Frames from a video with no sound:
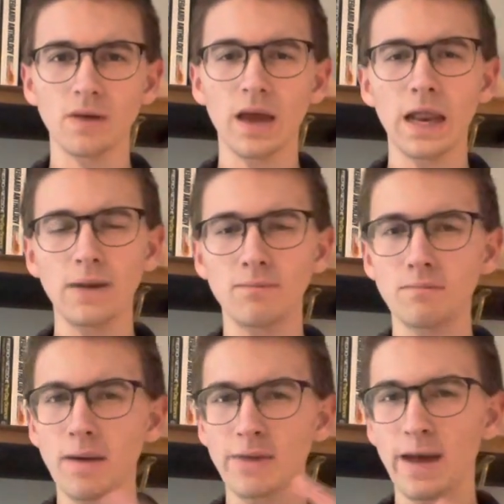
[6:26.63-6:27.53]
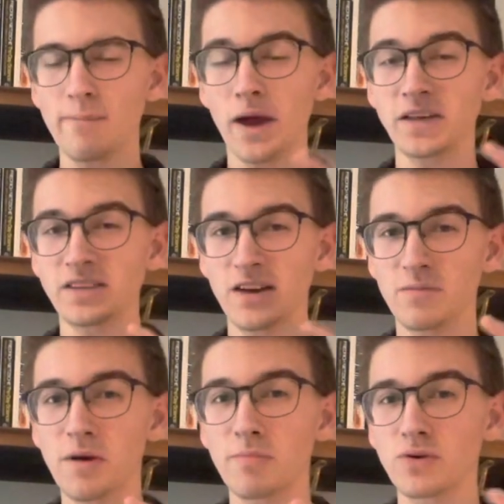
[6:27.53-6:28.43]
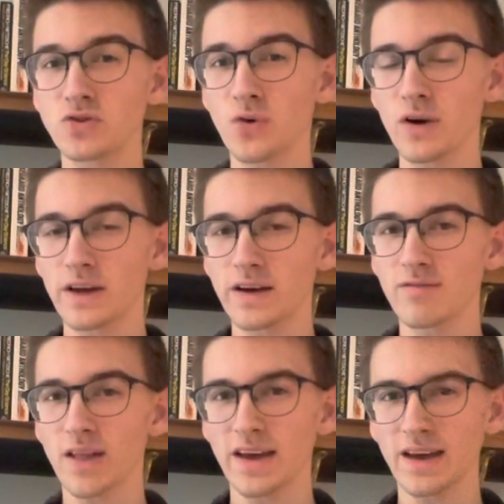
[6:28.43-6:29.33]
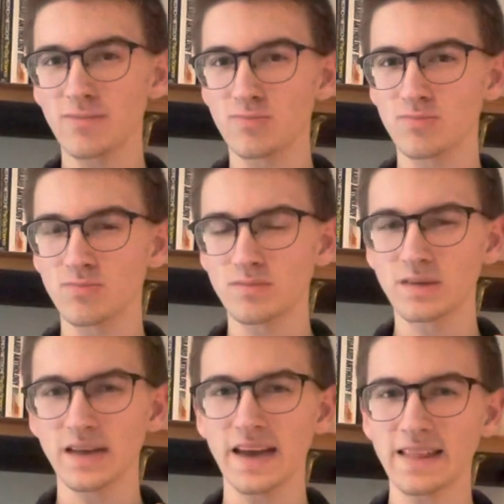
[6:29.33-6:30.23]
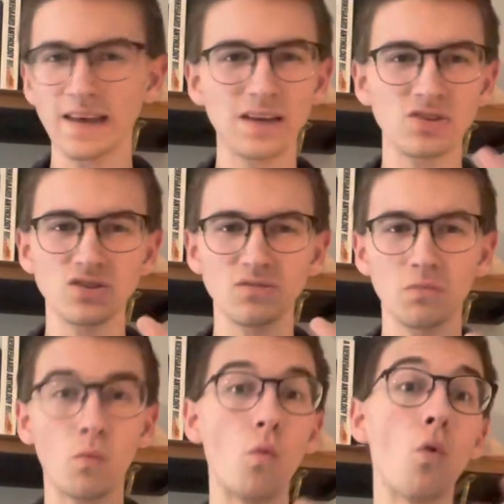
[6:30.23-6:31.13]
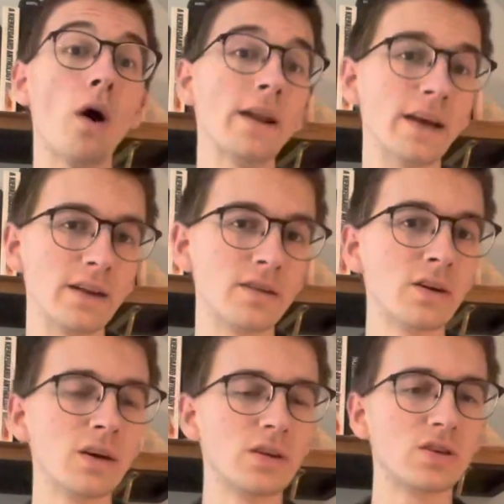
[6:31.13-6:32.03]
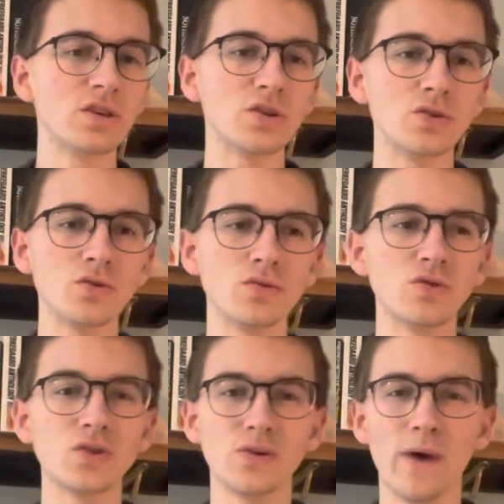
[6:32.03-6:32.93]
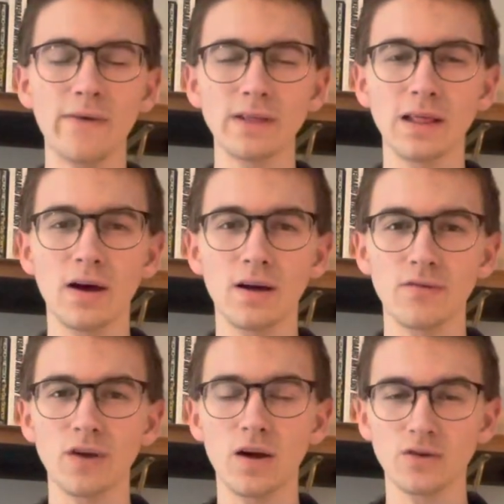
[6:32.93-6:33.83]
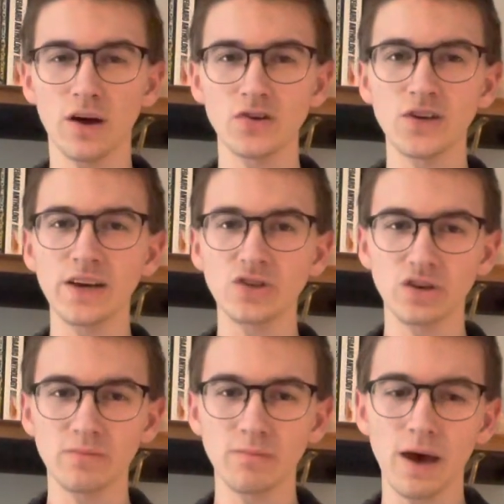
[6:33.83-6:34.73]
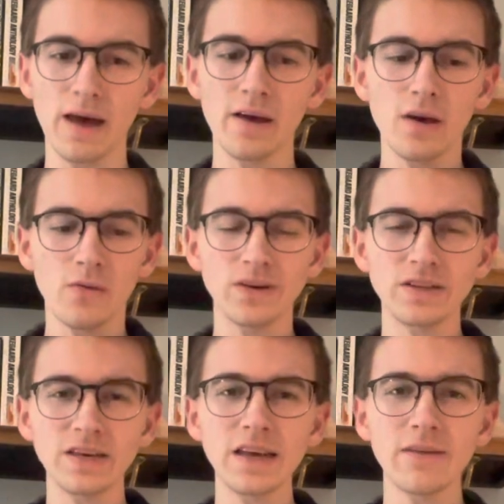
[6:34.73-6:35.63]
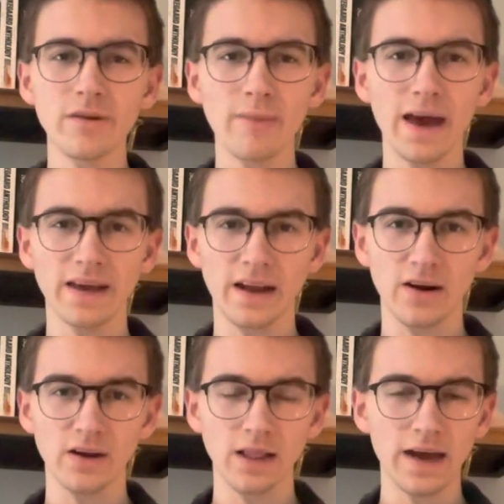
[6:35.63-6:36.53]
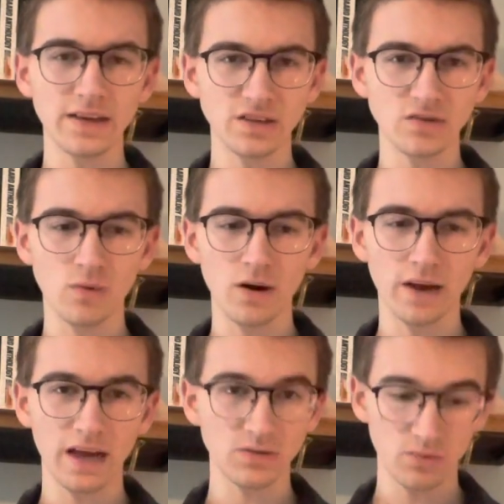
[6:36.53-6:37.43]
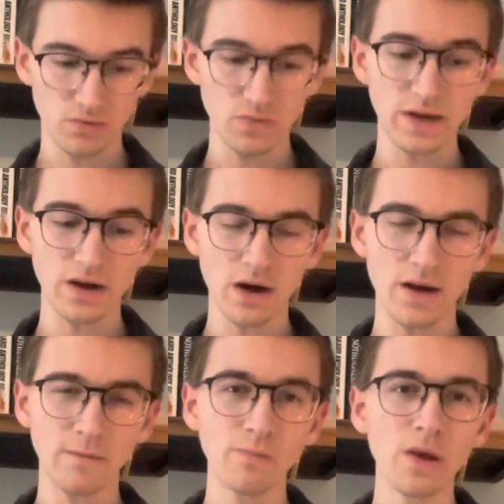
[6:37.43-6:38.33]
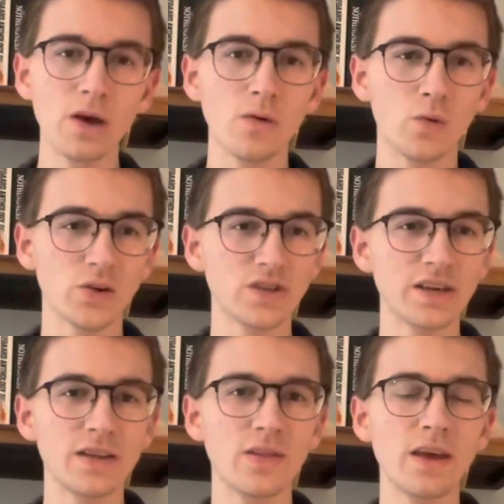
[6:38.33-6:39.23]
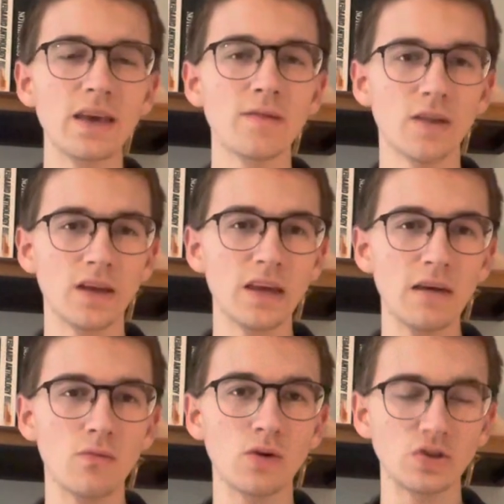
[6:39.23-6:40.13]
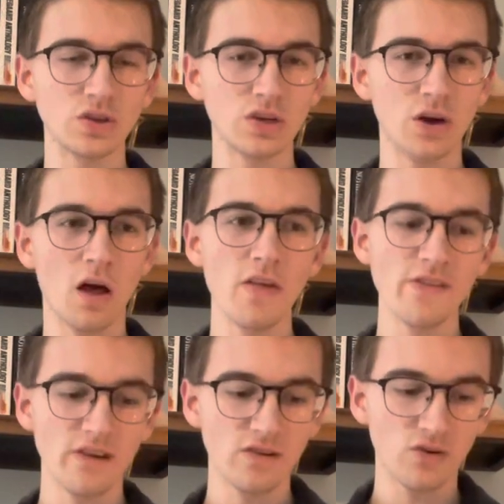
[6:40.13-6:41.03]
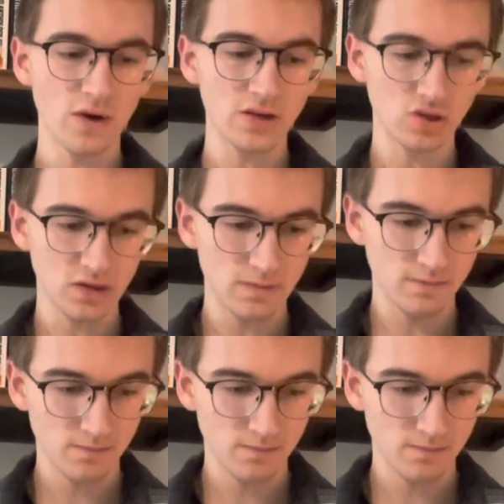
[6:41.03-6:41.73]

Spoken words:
and maybe that might sound a bit pejorative, like I'm saying that he just wanted to do away with the law of non-contradiction. But we see even back in Heraclitus's work, as we read on, we'll see that even he wishes to call this into question.